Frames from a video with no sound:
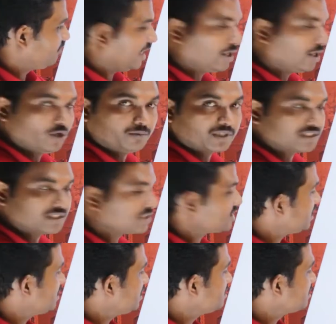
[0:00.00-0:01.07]
1 ohm
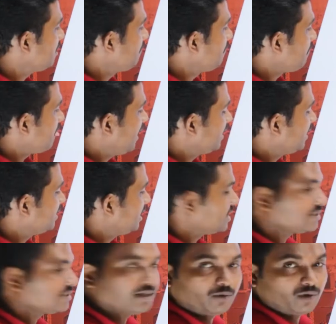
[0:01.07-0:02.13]
resistance, and there
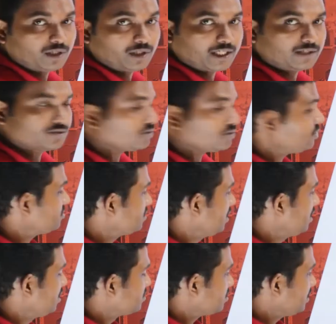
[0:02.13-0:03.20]
is a voltage source.
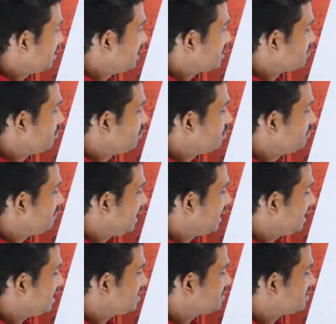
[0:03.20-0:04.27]
So it is both
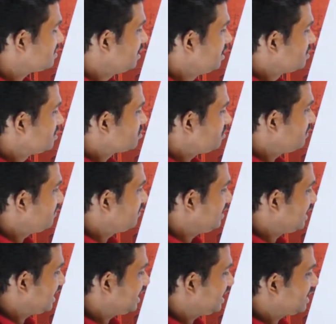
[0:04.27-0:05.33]
minus. So we will
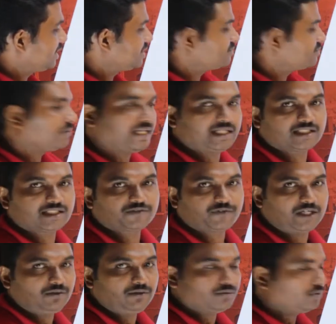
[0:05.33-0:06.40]
take it as minus
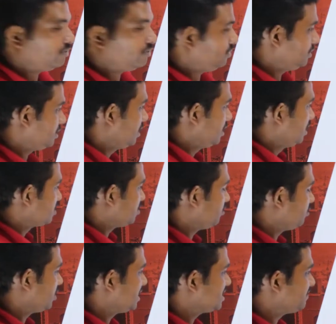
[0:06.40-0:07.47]
5 volt. So
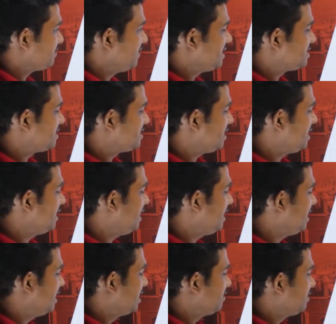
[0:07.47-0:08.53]
what is
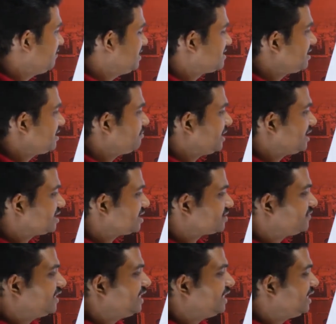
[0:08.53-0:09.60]
VCD? VC minus
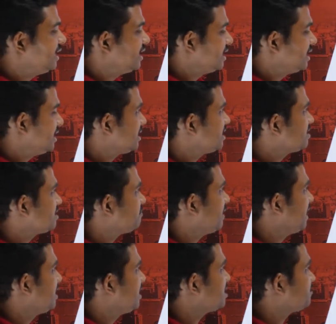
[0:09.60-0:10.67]
VD, it is
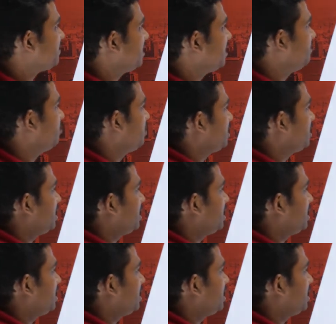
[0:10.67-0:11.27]
minus 5 volt,